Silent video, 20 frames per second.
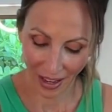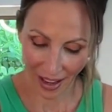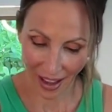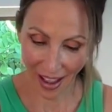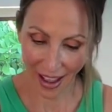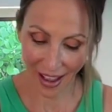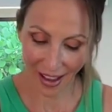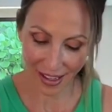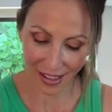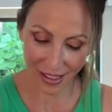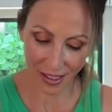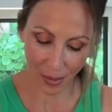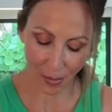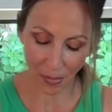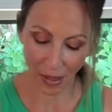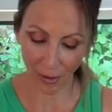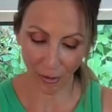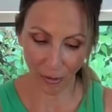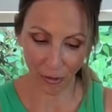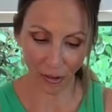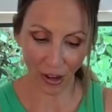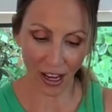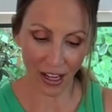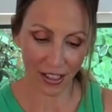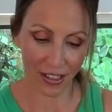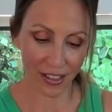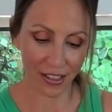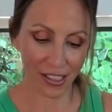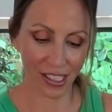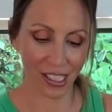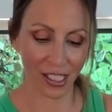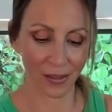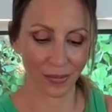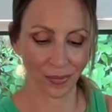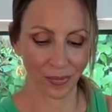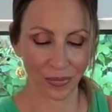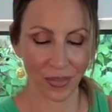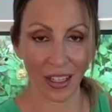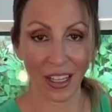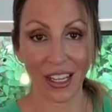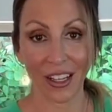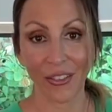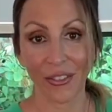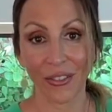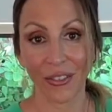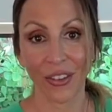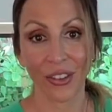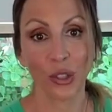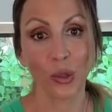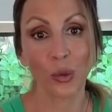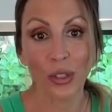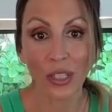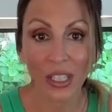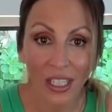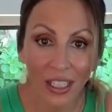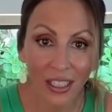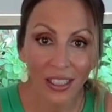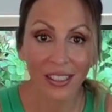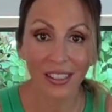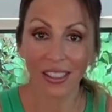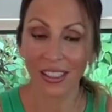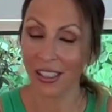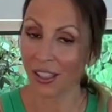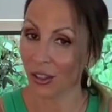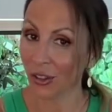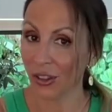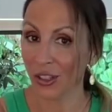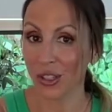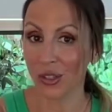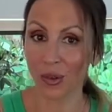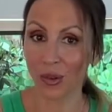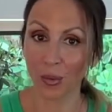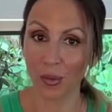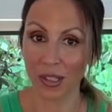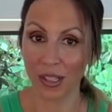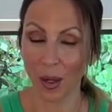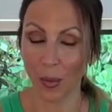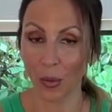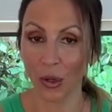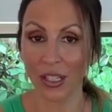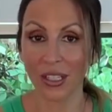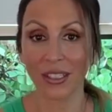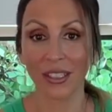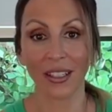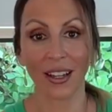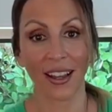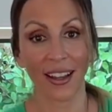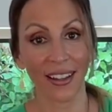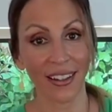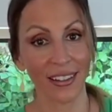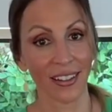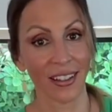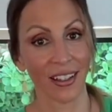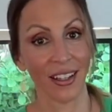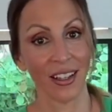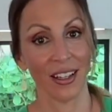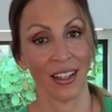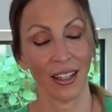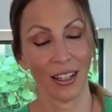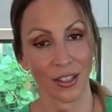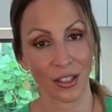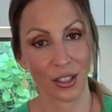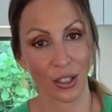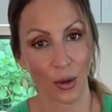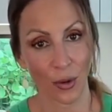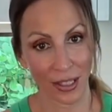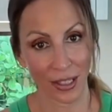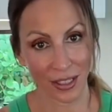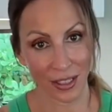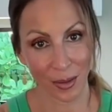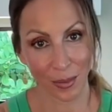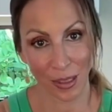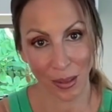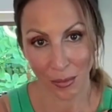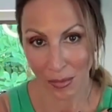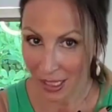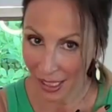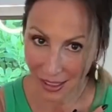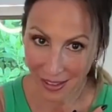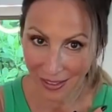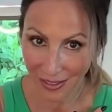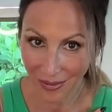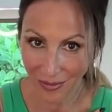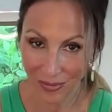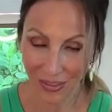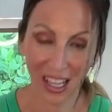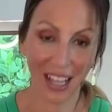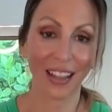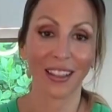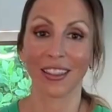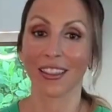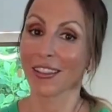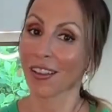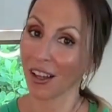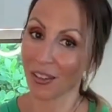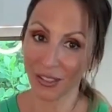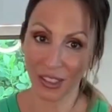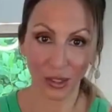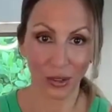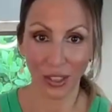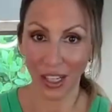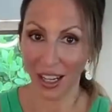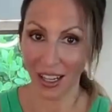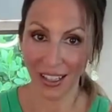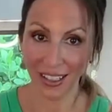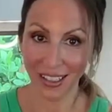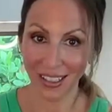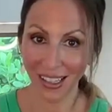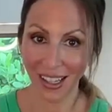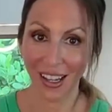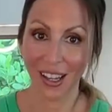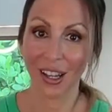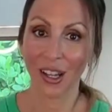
And my friends, if you need to hear this from someone today, it's going to be me. I love you guys.